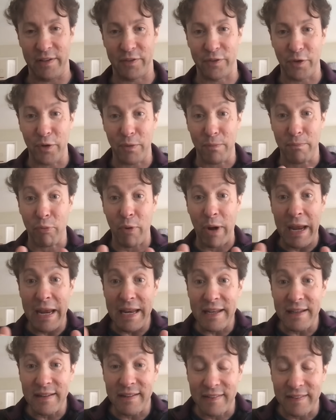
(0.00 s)
So your
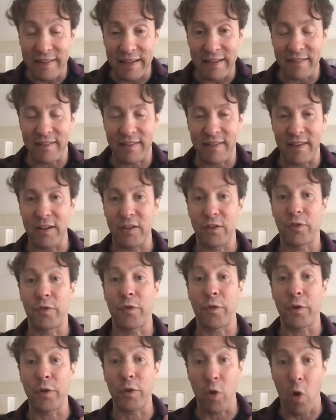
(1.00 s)
brain sees things
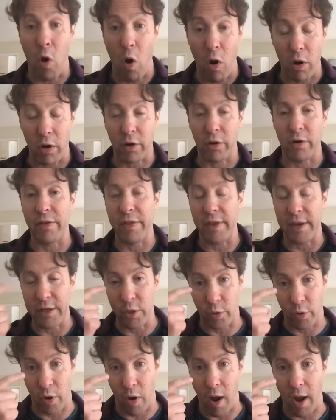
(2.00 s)
for longer than
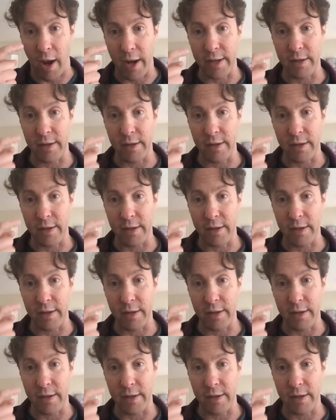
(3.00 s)
your eye